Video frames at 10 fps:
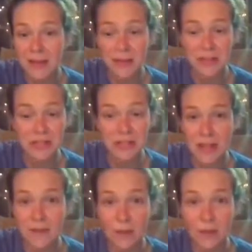and then they just
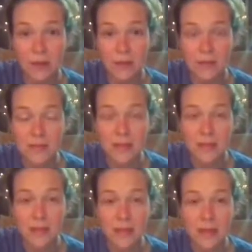never work the
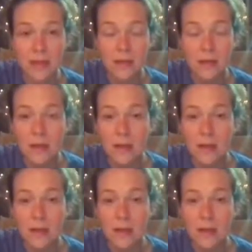business again.